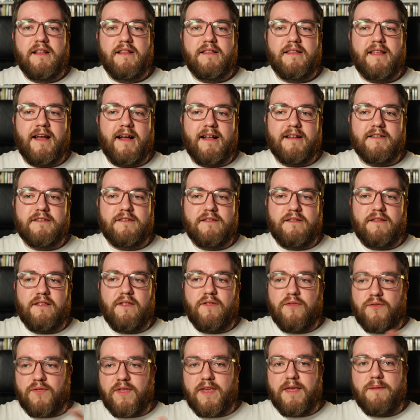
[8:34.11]
that the
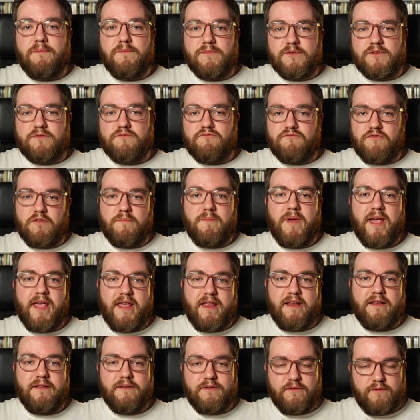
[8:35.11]
themes
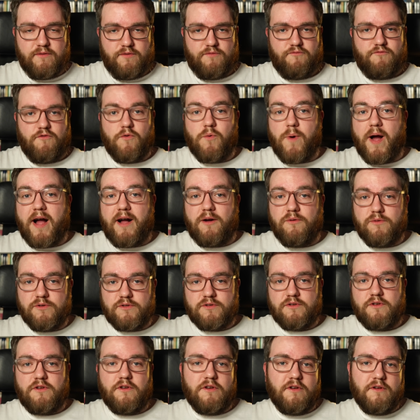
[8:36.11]
remain
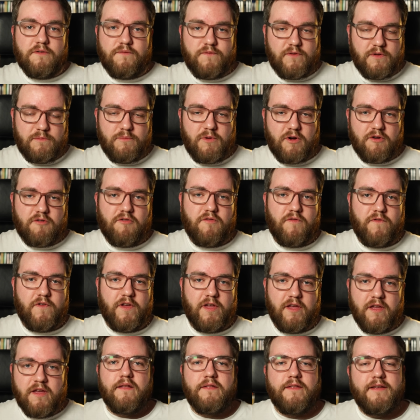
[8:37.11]
throughout her filmography.